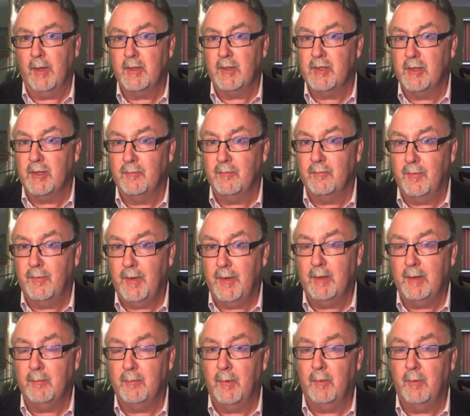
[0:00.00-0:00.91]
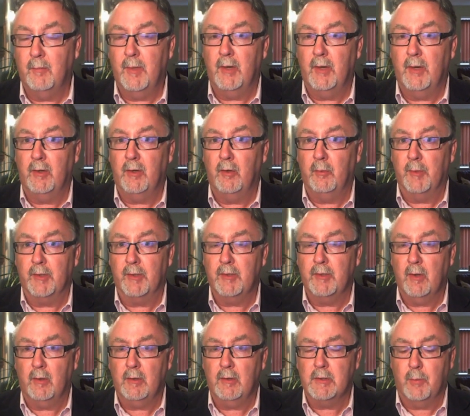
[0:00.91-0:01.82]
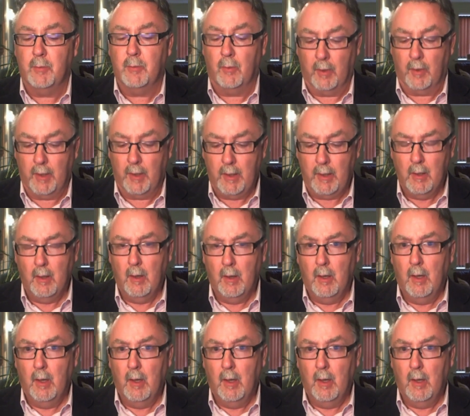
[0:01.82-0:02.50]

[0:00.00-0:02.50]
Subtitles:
Sinn Féin, Mary Lou McDonald's party,